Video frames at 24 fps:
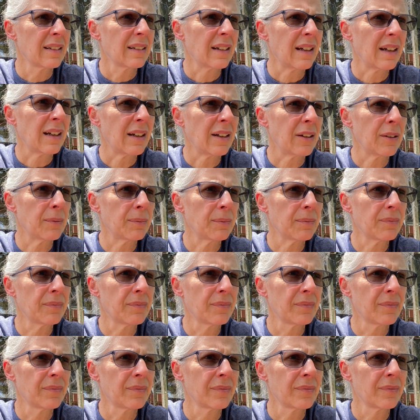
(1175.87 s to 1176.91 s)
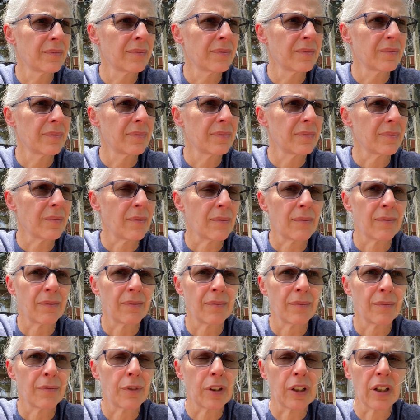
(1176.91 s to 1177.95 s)
um,
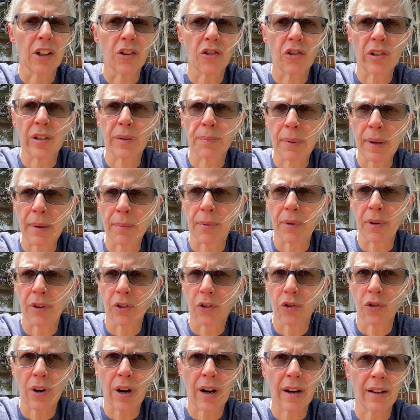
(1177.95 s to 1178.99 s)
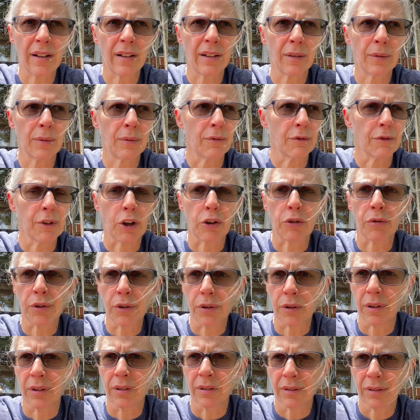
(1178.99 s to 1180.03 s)
religious people trying to
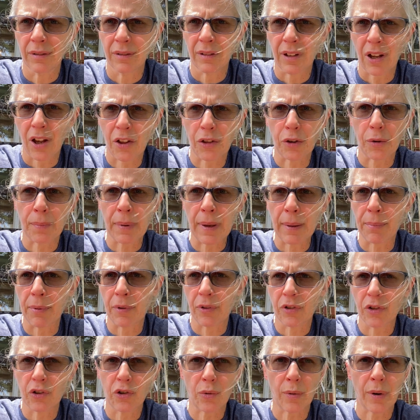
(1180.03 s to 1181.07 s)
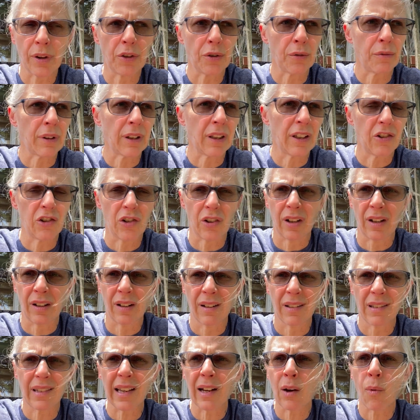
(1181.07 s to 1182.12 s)
recruit other people to join their religion.
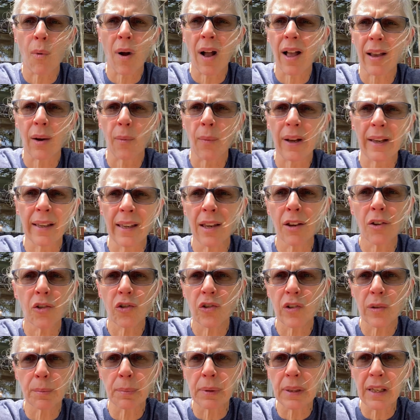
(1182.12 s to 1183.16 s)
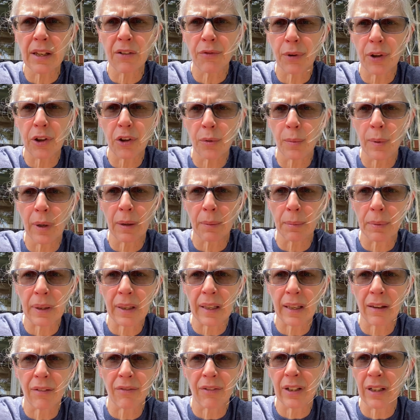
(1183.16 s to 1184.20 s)
It's like, why? Why can't you just believe what you want to
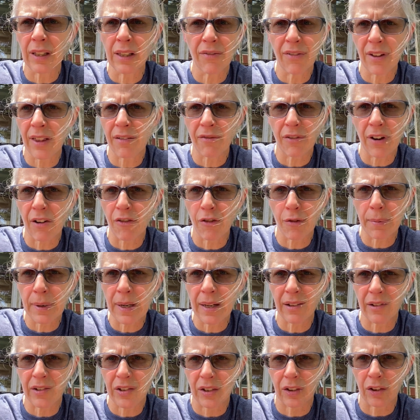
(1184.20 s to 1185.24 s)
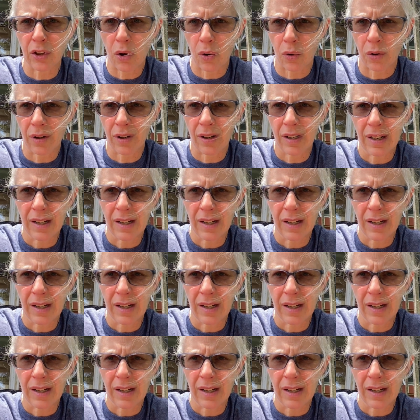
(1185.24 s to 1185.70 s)
believe and leave everybody else alone?